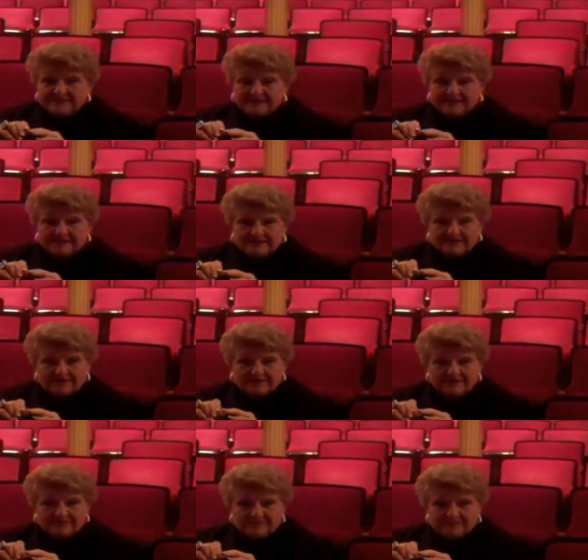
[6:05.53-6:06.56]
then
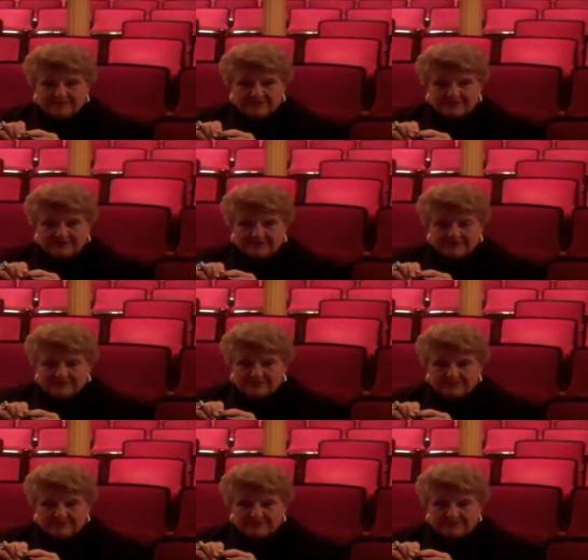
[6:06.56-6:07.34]
um, uh,